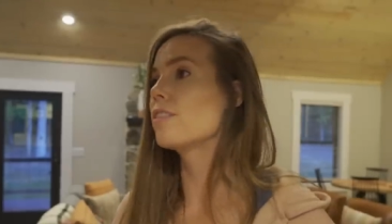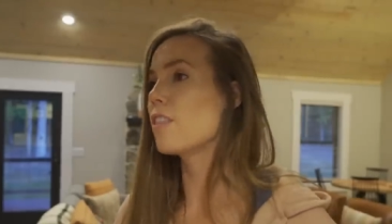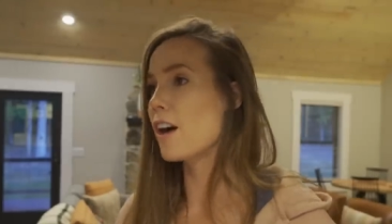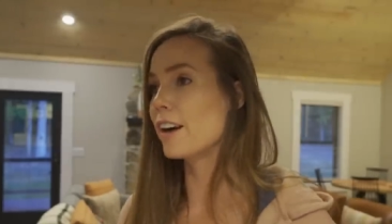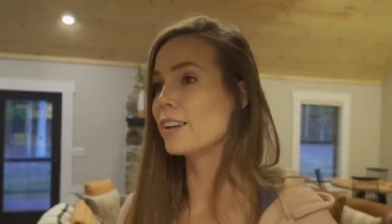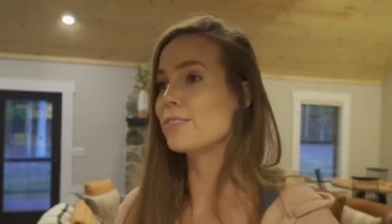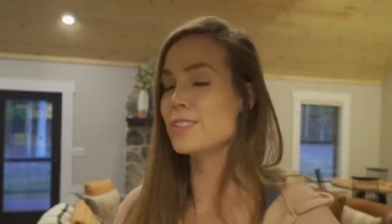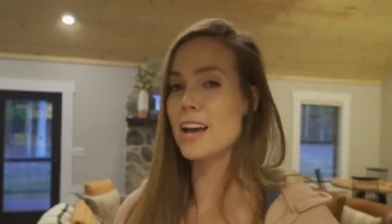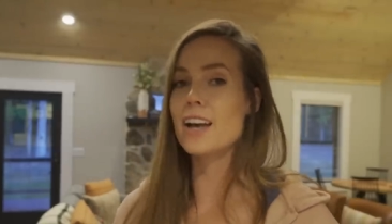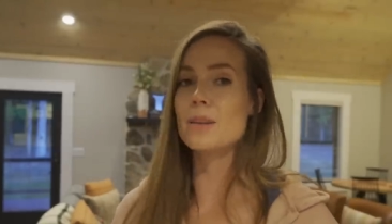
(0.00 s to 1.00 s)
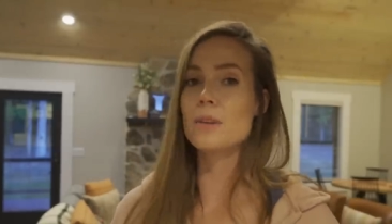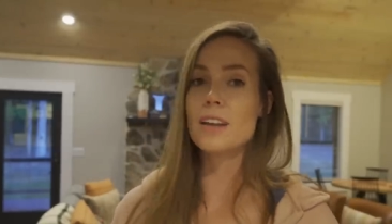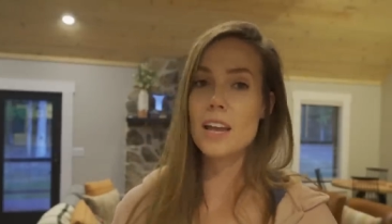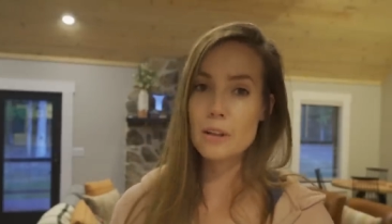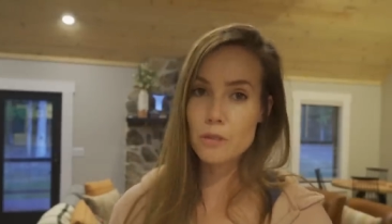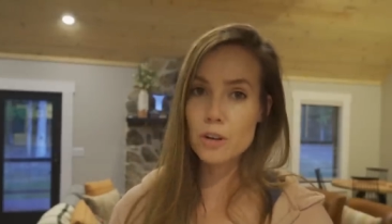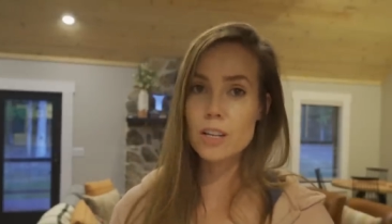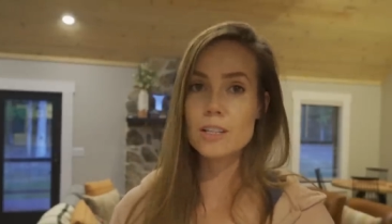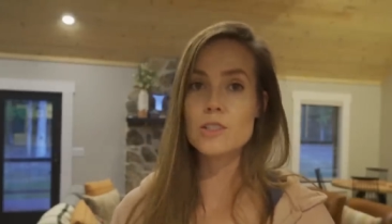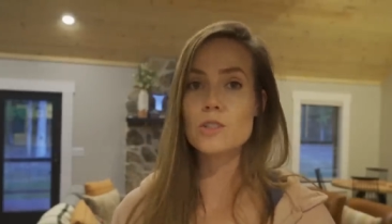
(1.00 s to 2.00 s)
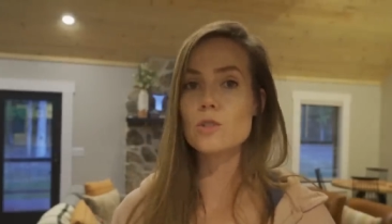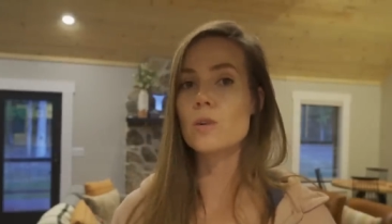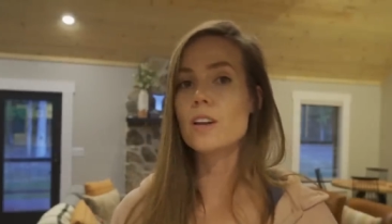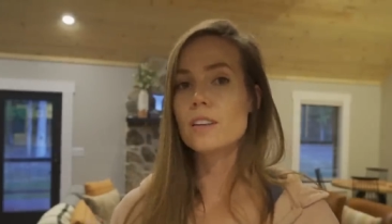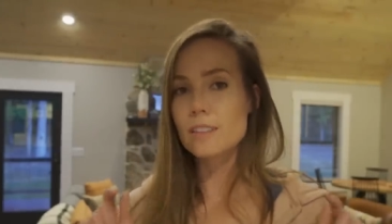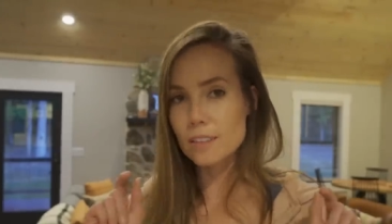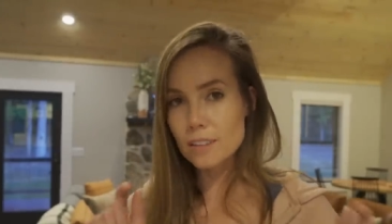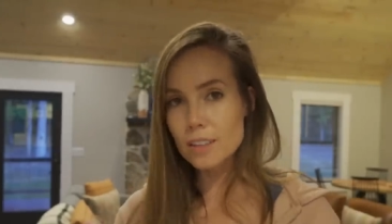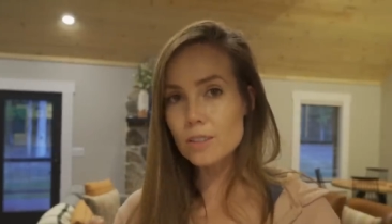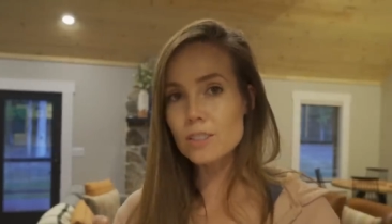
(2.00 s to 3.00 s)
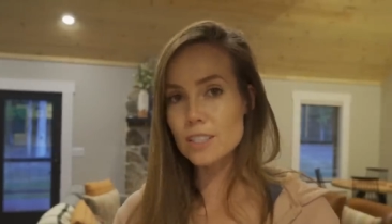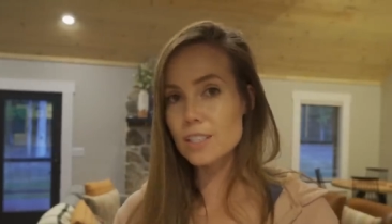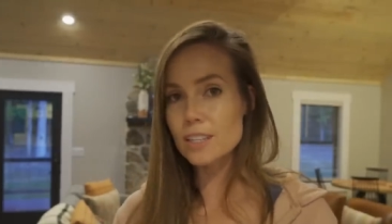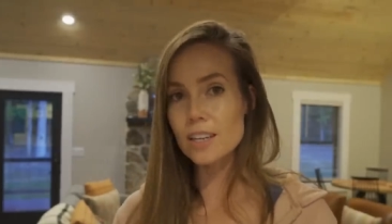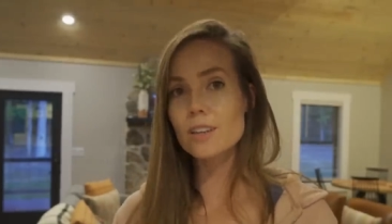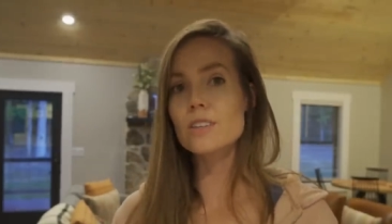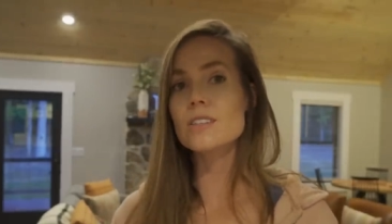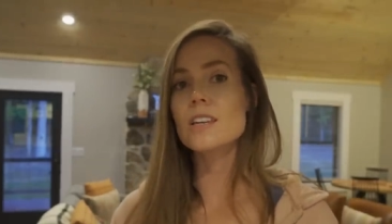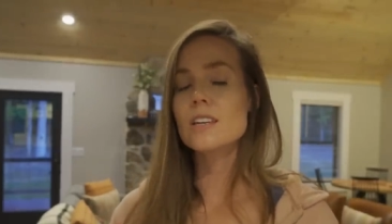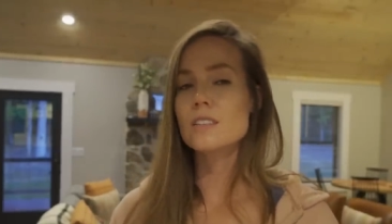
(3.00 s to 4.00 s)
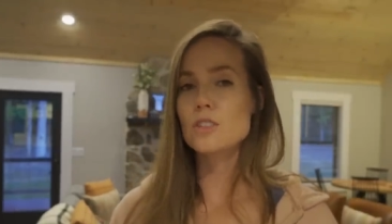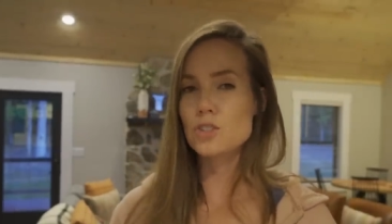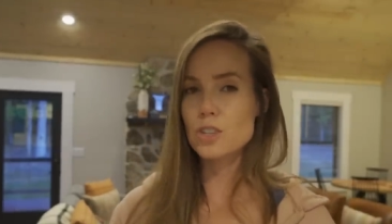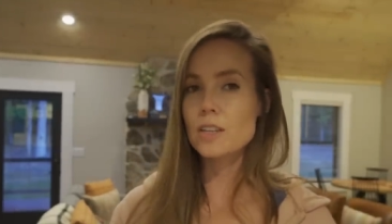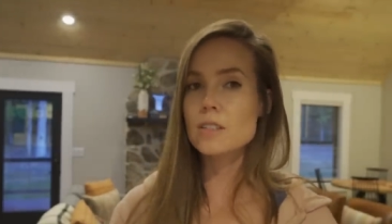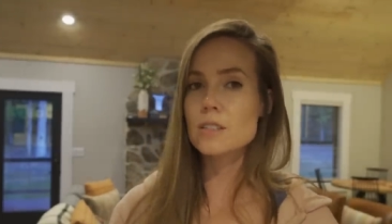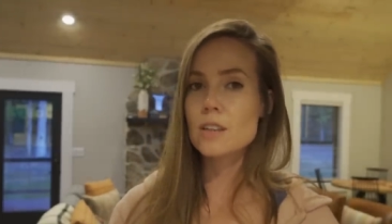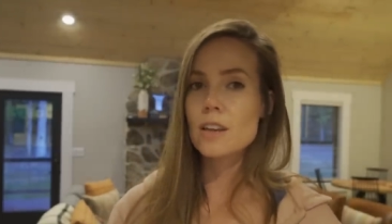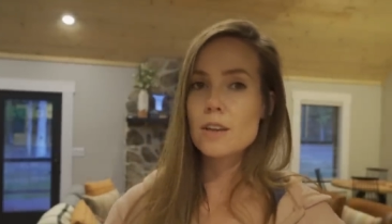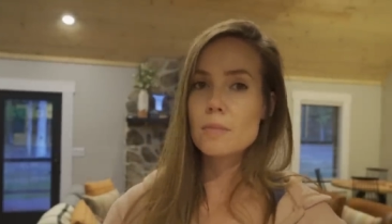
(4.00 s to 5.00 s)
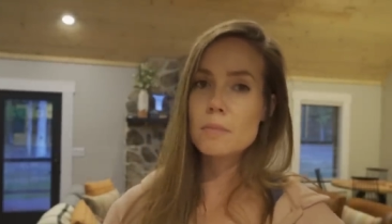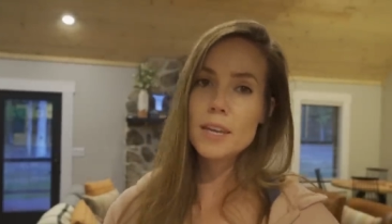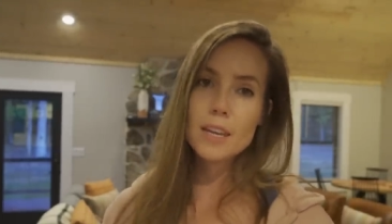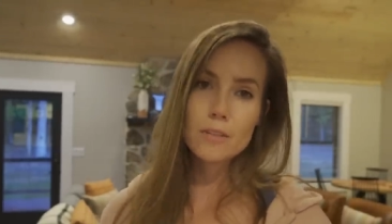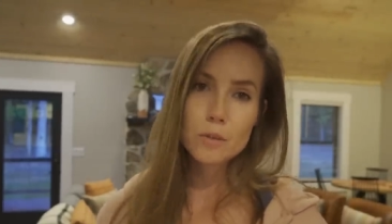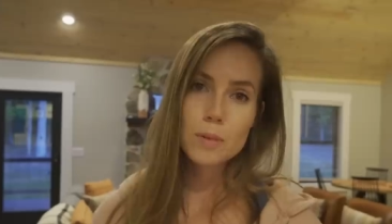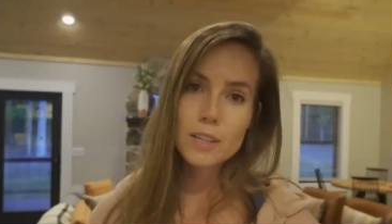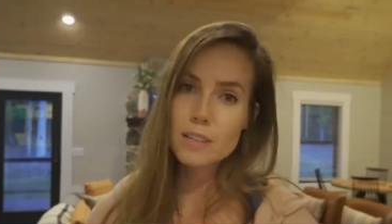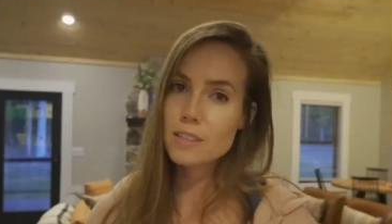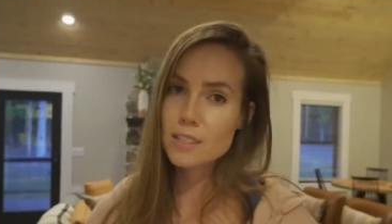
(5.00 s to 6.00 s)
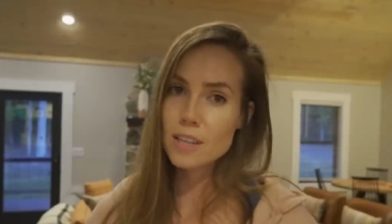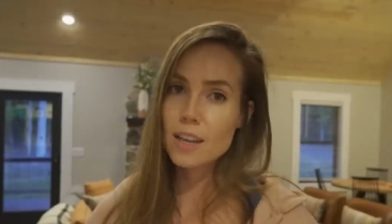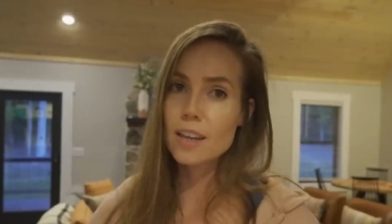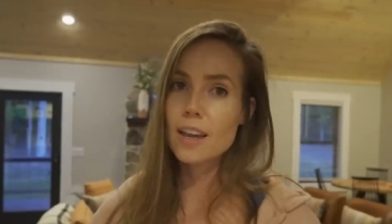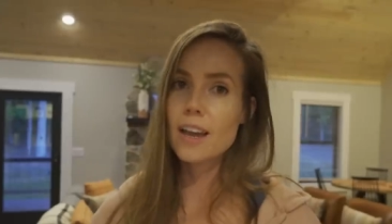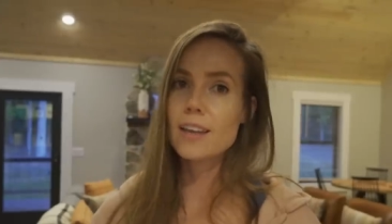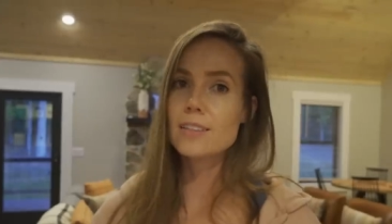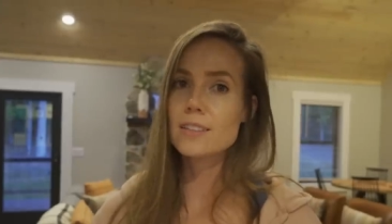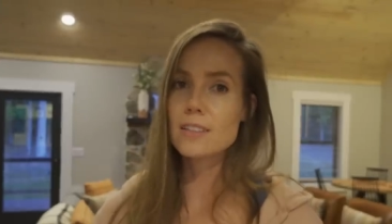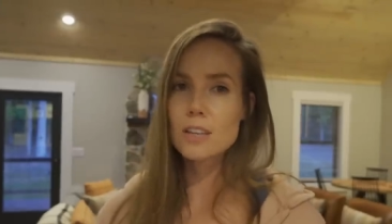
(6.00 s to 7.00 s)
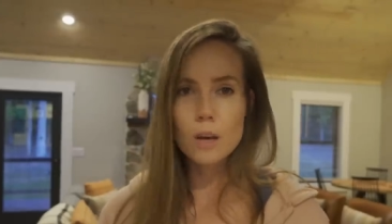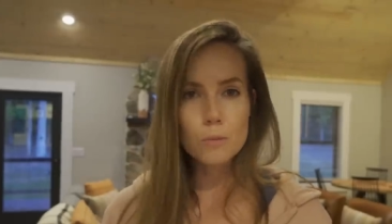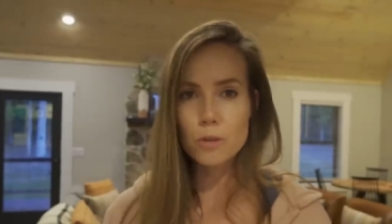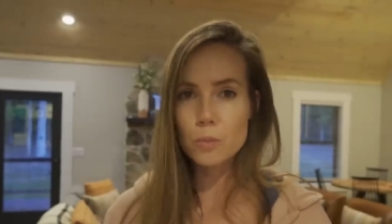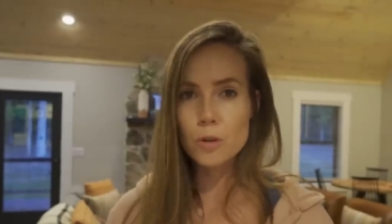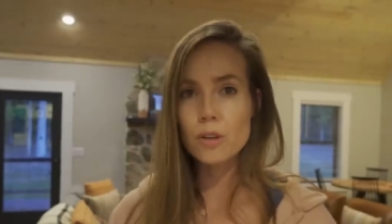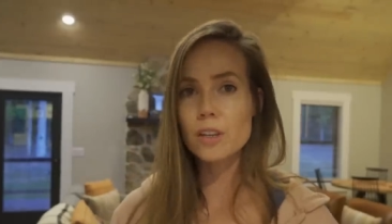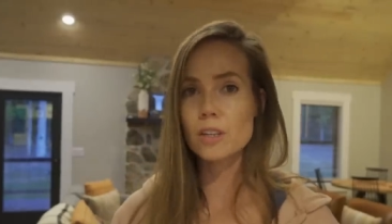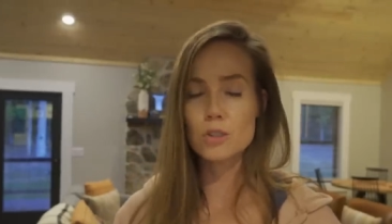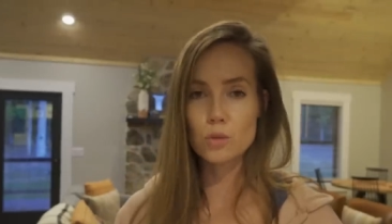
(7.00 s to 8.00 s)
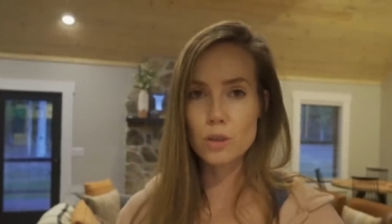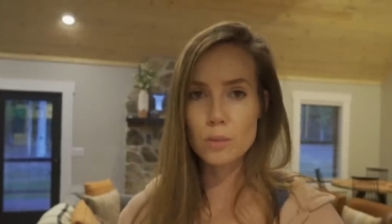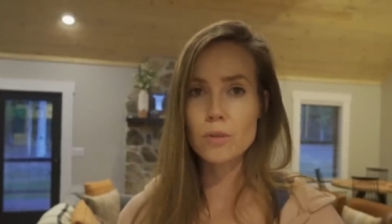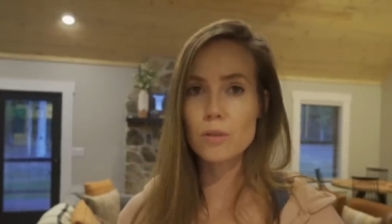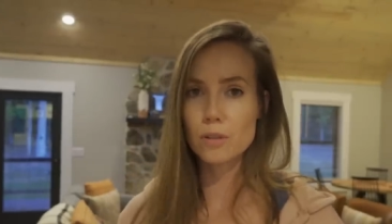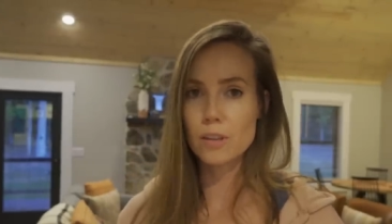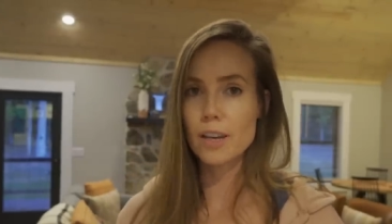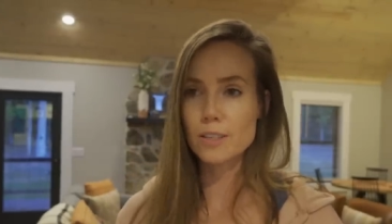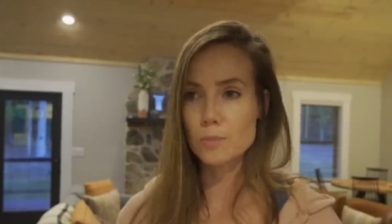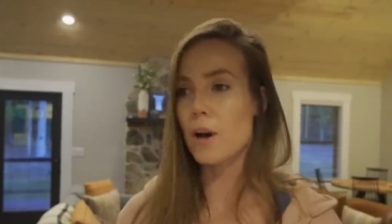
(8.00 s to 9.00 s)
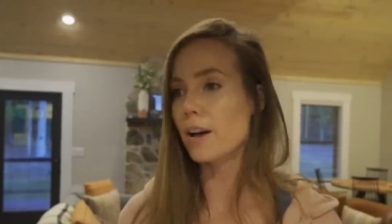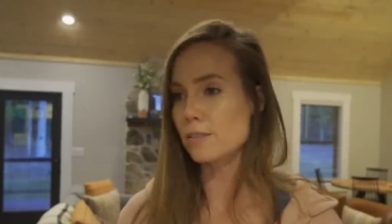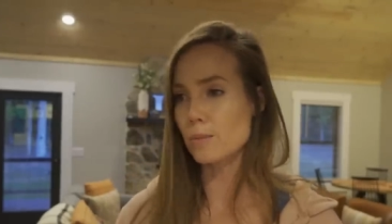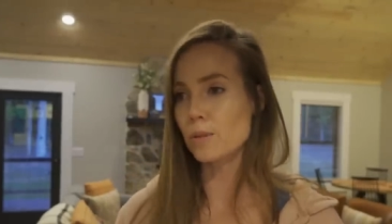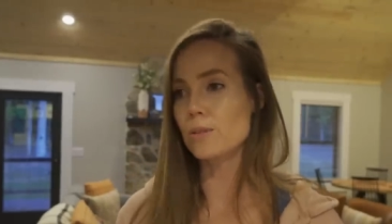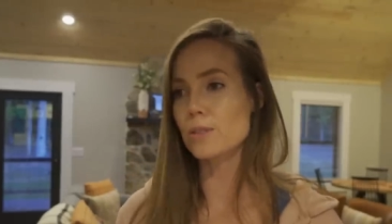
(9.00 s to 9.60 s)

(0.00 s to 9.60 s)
lot of time and effort into the little details to just make everybody's stay as comfortable and enjoyable as possible.